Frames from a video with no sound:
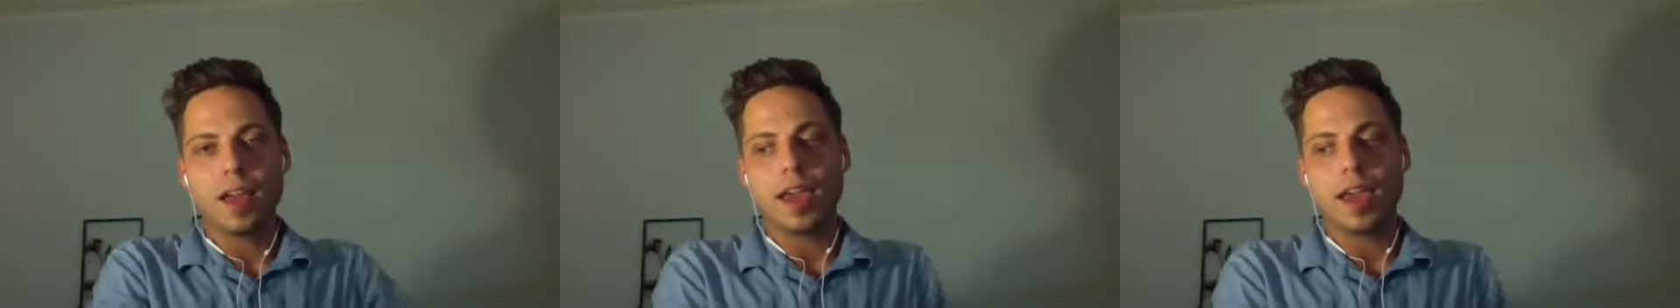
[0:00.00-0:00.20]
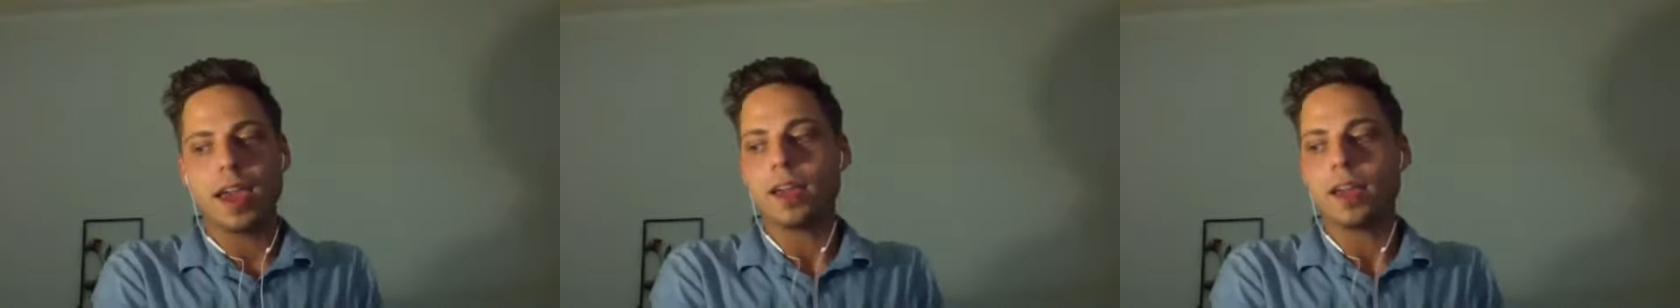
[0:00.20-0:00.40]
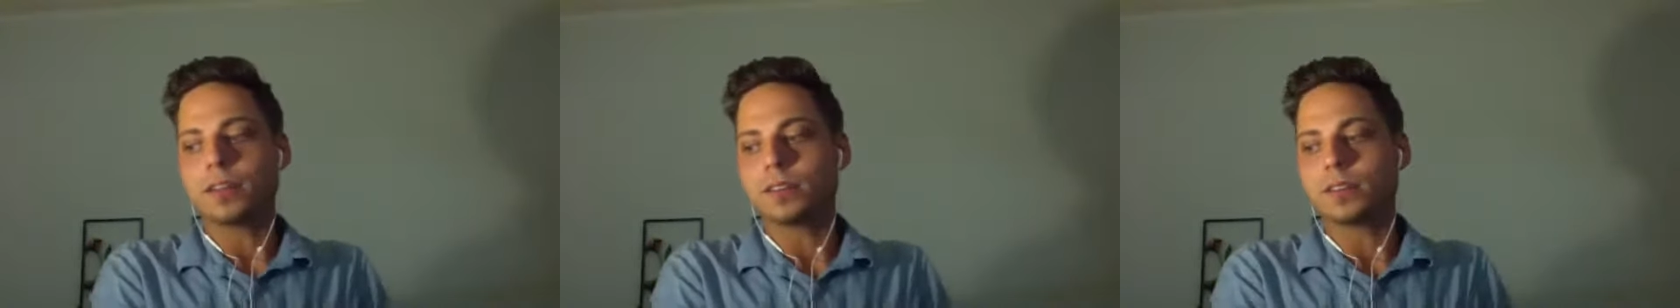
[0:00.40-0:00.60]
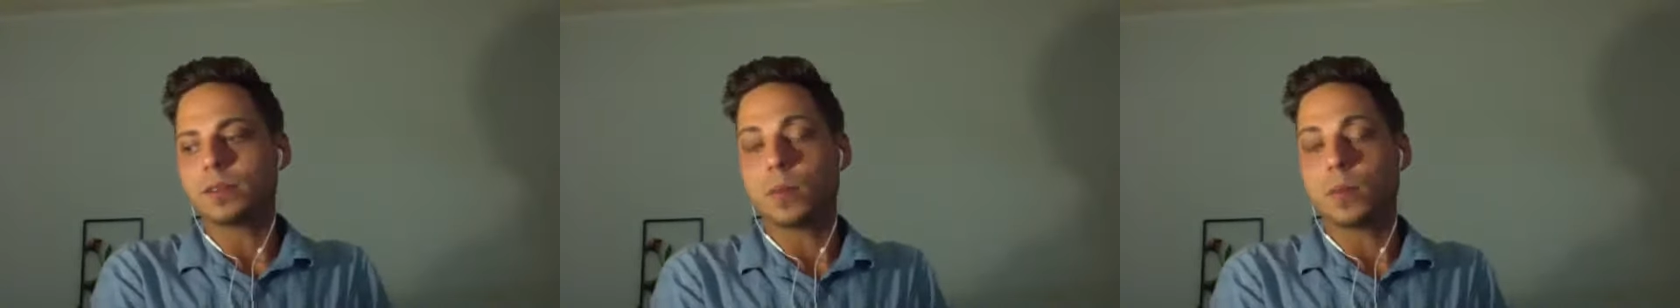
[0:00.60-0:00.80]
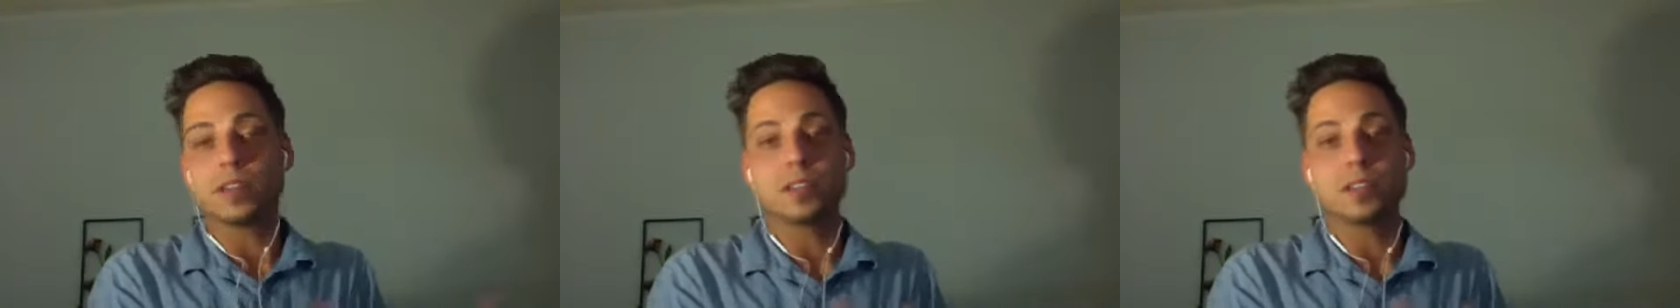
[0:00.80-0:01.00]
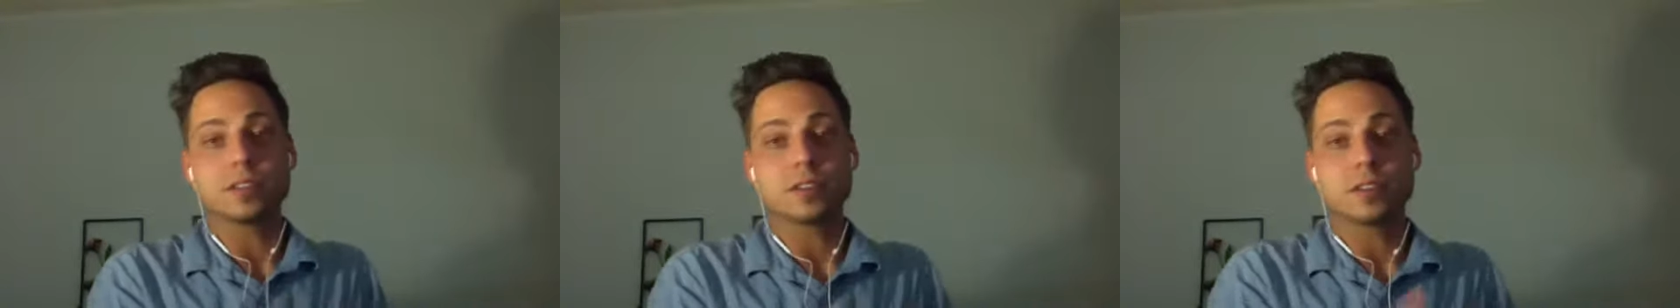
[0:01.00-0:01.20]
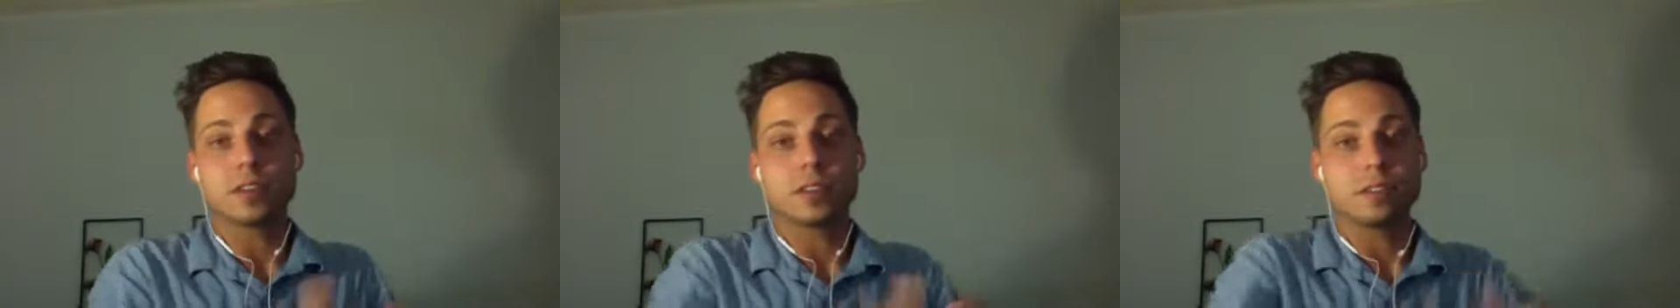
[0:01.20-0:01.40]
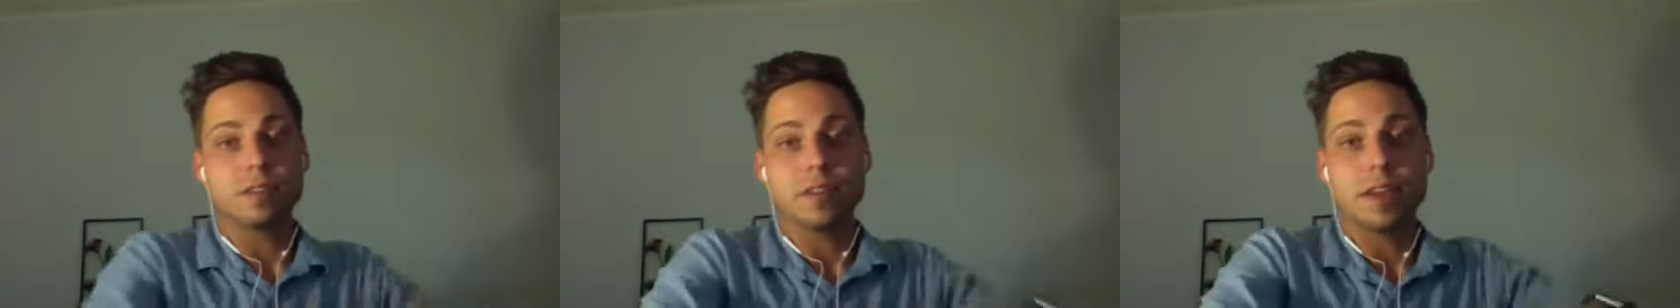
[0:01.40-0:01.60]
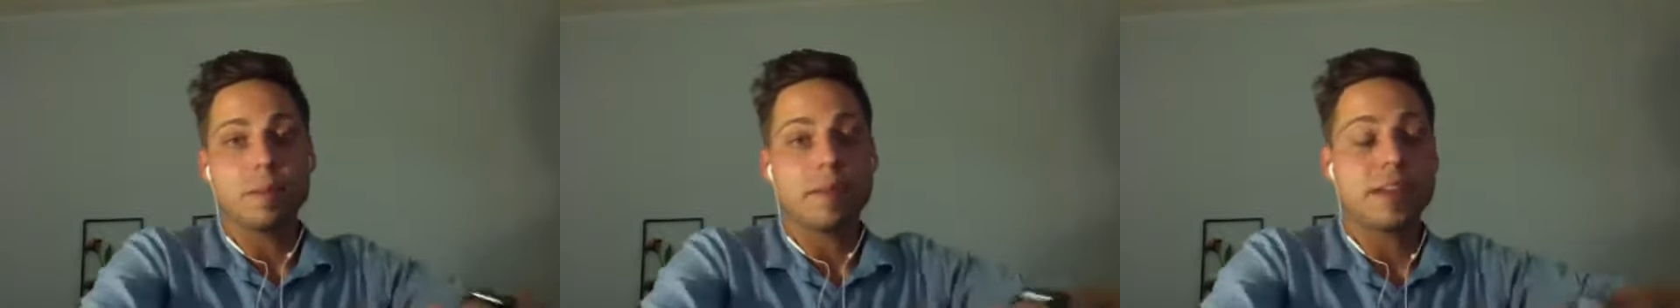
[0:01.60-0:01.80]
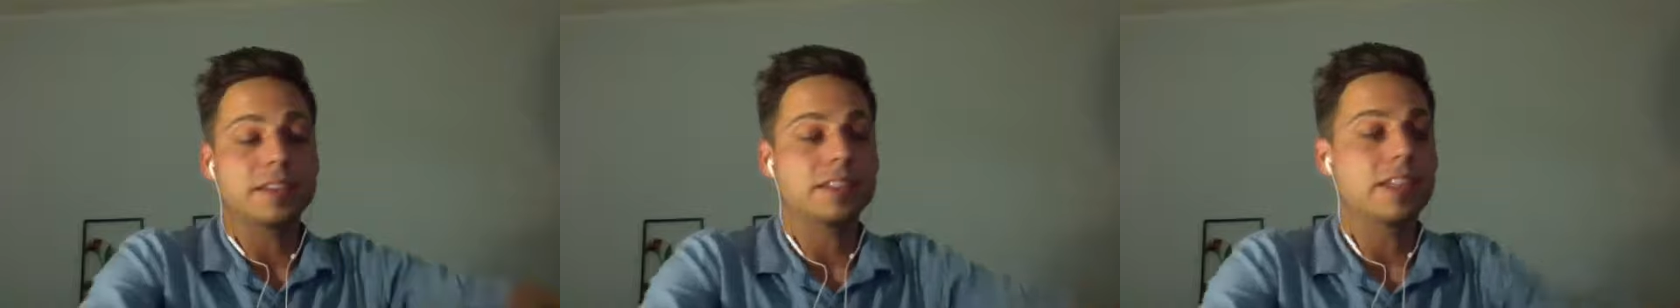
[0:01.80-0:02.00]
we're just going to
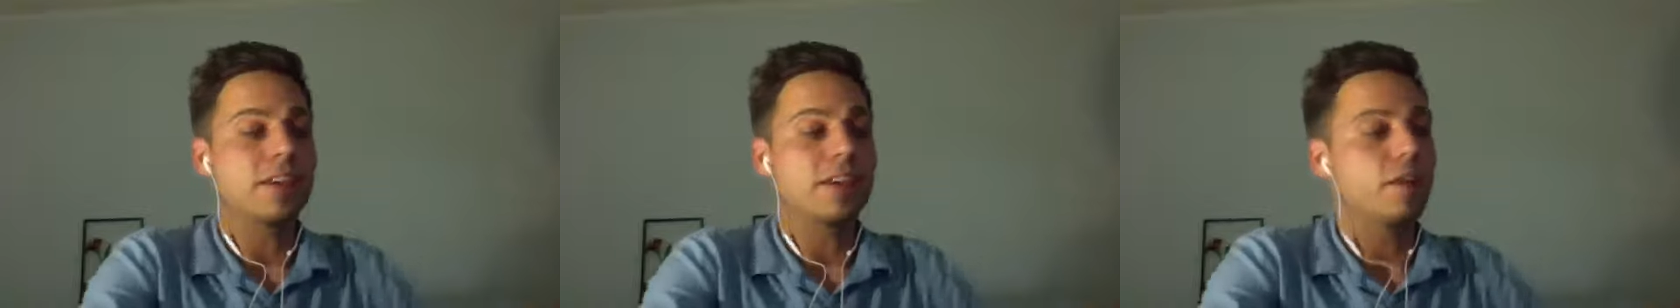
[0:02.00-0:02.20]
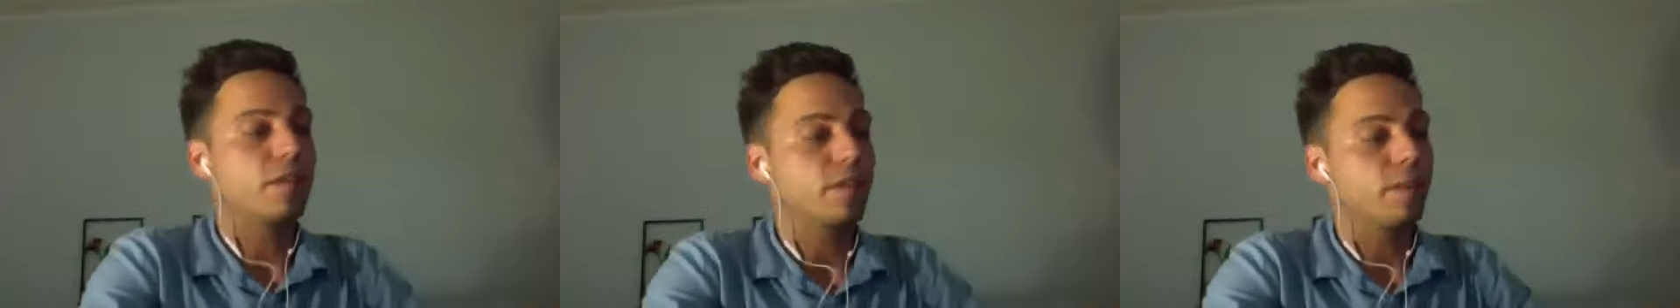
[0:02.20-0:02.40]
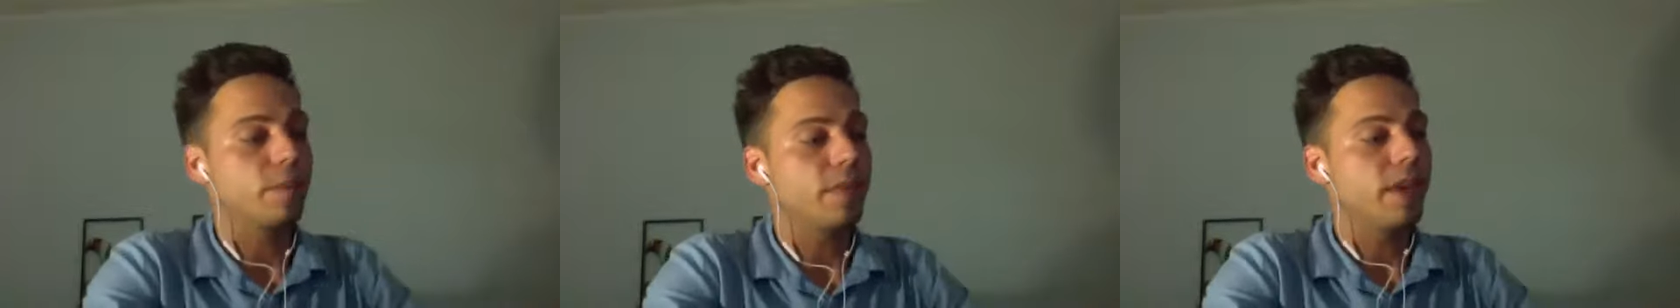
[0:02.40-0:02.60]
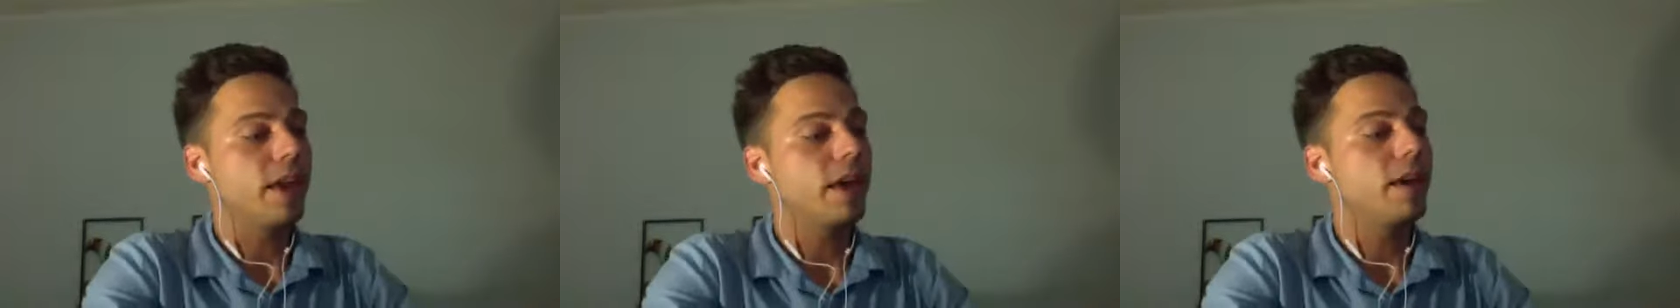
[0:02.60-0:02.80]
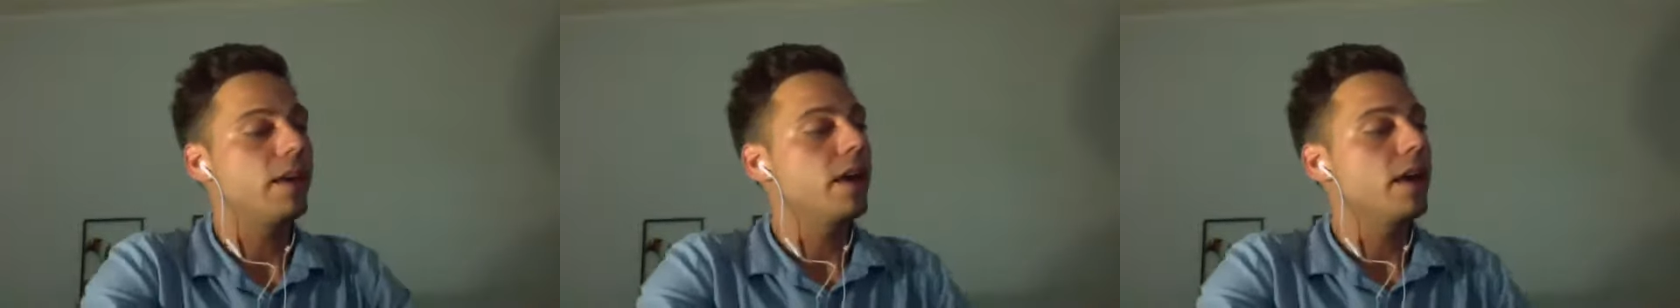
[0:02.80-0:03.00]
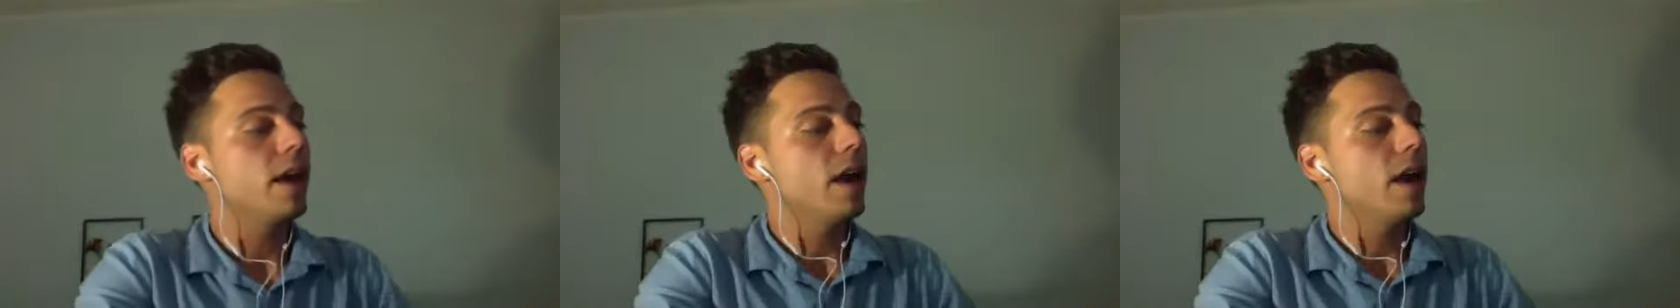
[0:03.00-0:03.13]
basically go from there.